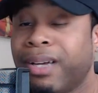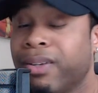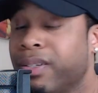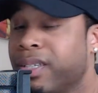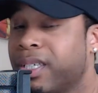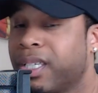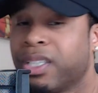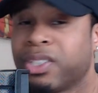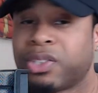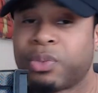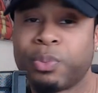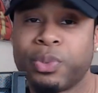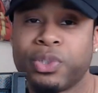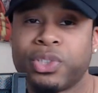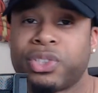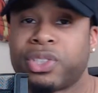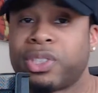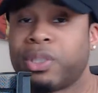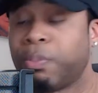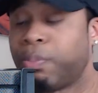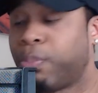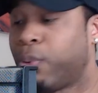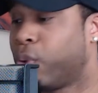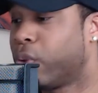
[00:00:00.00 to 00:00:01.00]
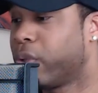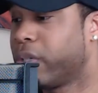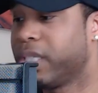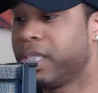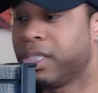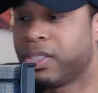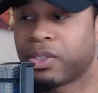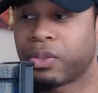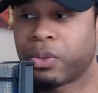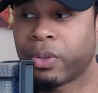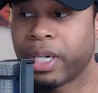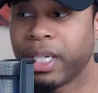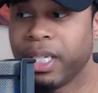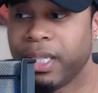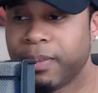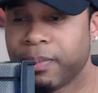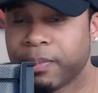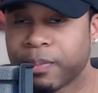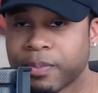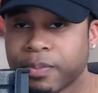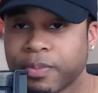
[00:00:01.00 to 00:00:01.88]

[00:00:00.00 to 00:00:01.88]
And the customer support is great.